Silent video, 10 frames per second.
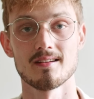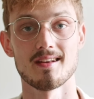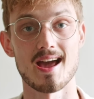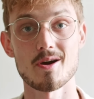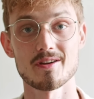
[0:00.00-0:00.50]

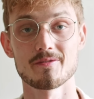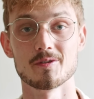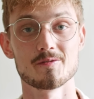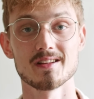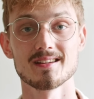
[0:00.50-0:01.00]
Now, if you're
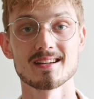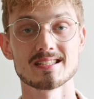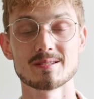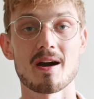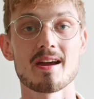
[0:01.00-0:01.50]
feeling
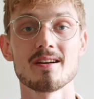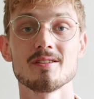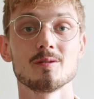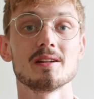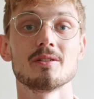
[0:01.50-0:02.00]
inspired,
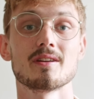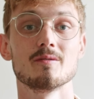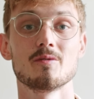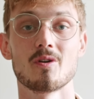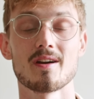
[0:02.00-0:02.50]
you'll be looking
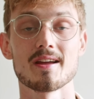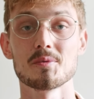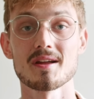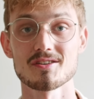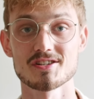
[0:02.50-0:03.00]
for a
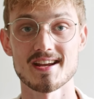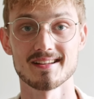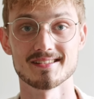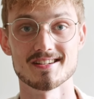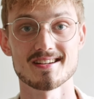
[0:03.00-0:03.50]
render
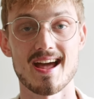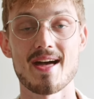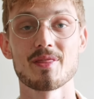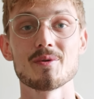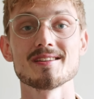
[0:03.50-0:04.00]
challenge,
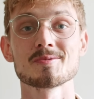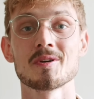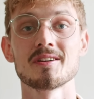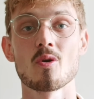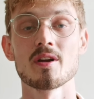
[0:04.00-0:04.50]
and there is
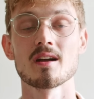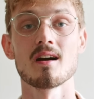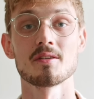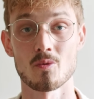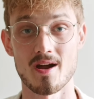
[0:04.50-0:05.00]
one going
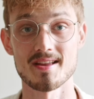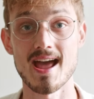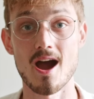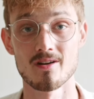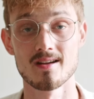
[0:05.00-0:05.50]
on right
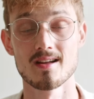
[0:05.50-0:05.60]
now.